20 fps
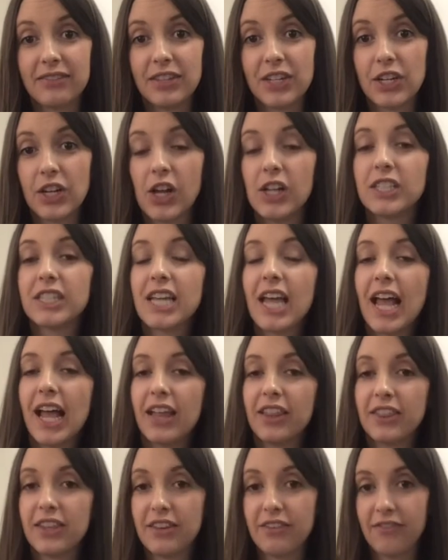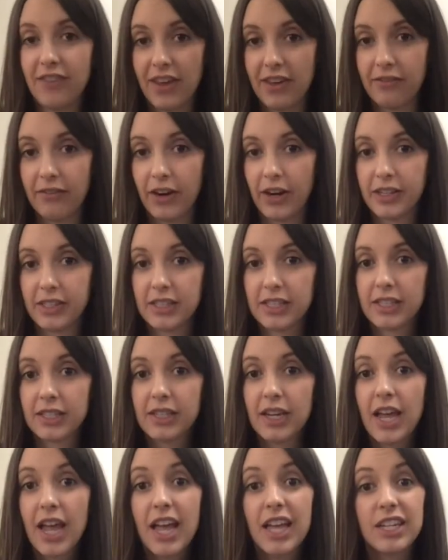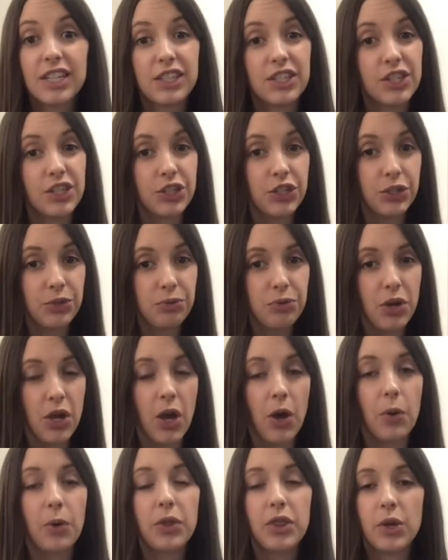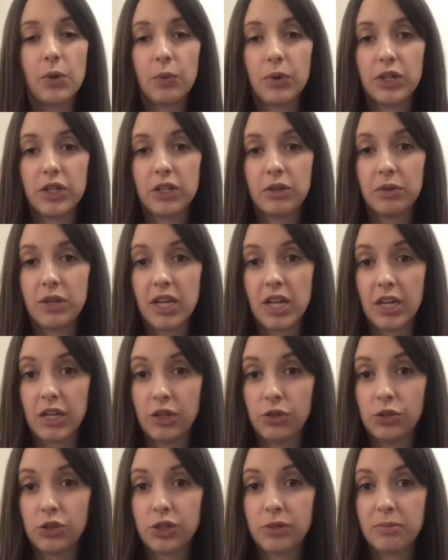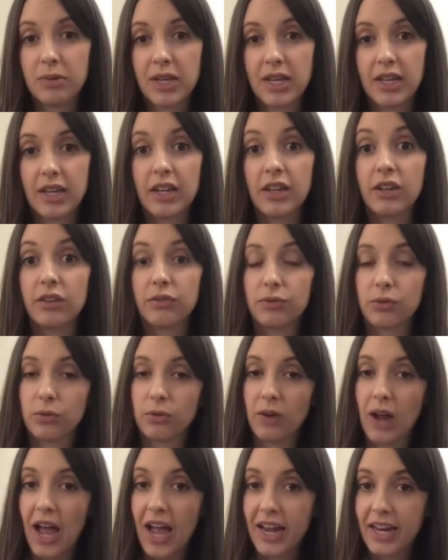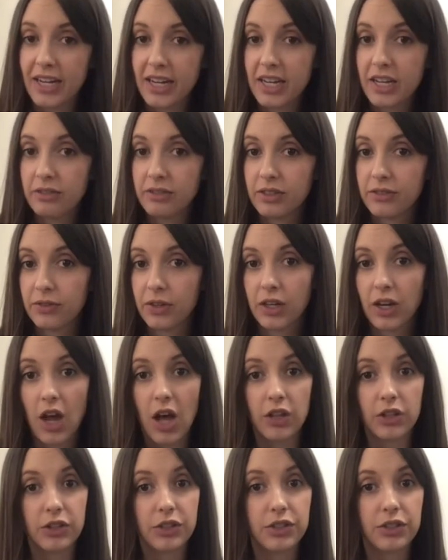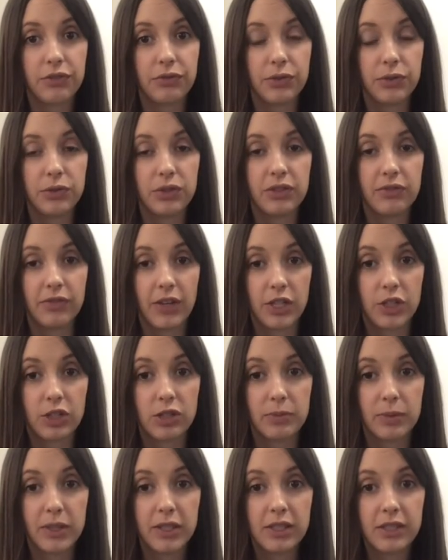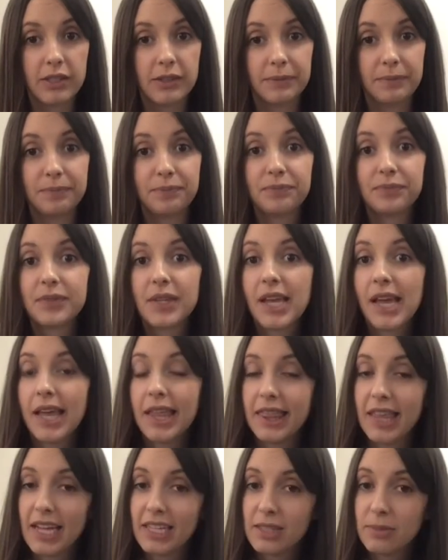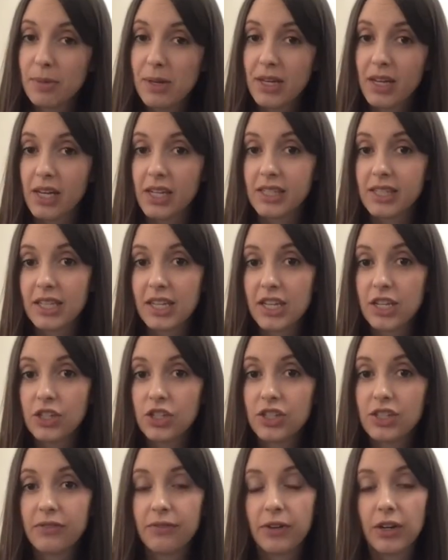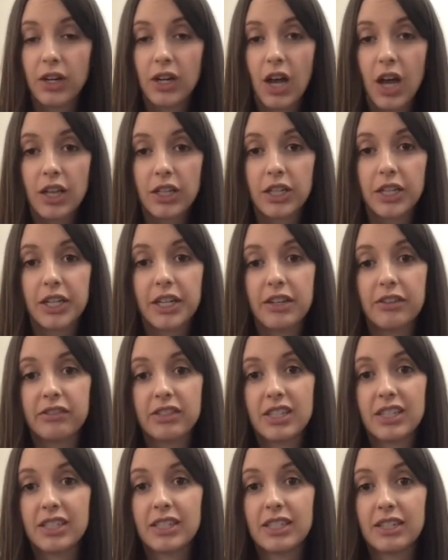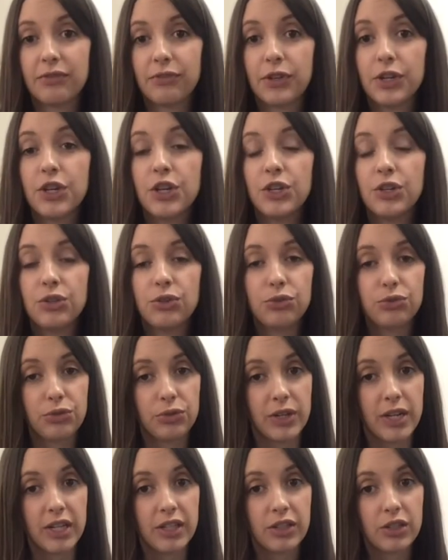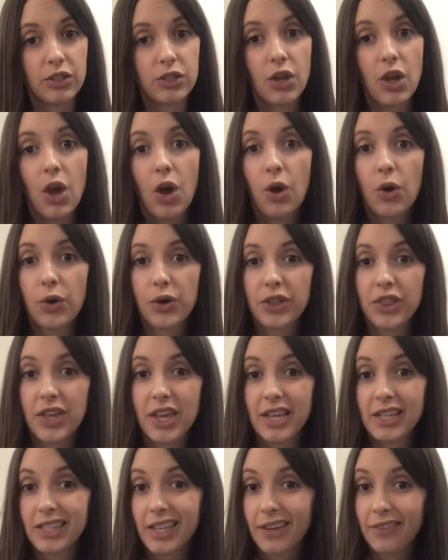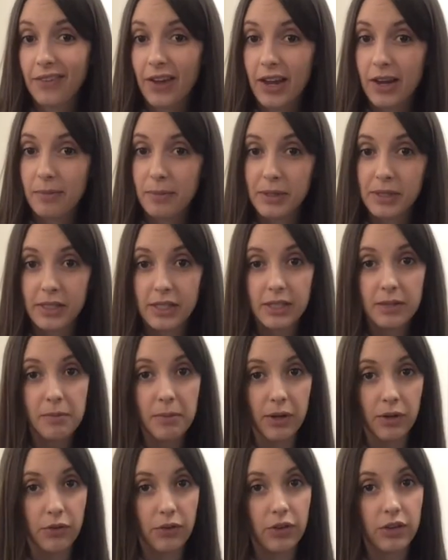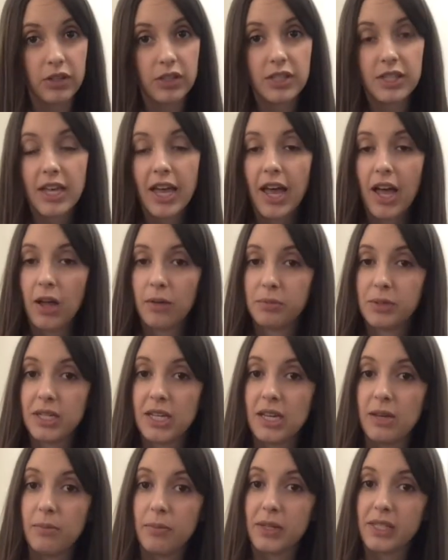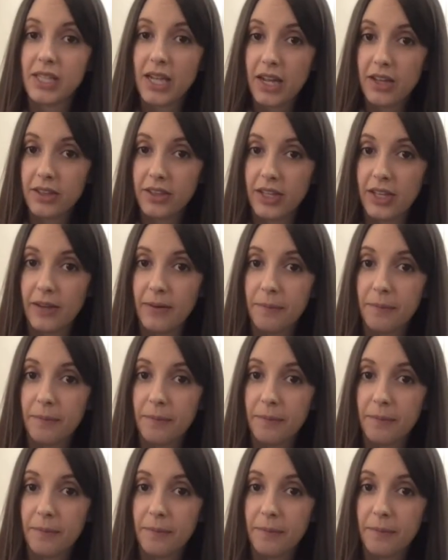called Healthy Favorites. Did you know that when you eat, you should be eating a variety of different colors of fruits and vegetables? That's because each different color gives us different nutrients, or things like vitamins and minerals that help to keep us healthy.